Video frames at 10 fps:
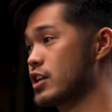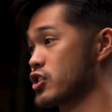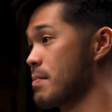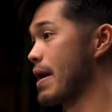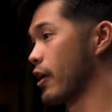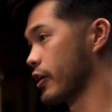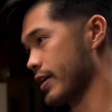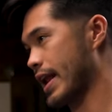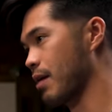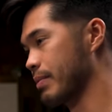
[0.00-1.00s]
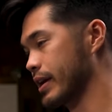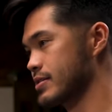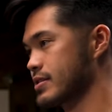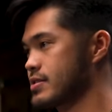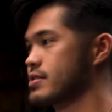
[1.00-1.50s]
Asian American now
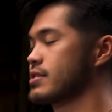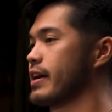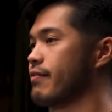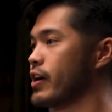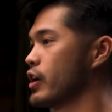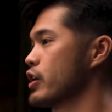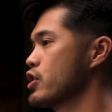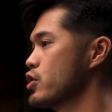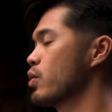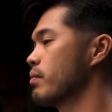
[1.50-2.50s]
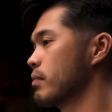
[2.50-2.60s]
because this is like a very new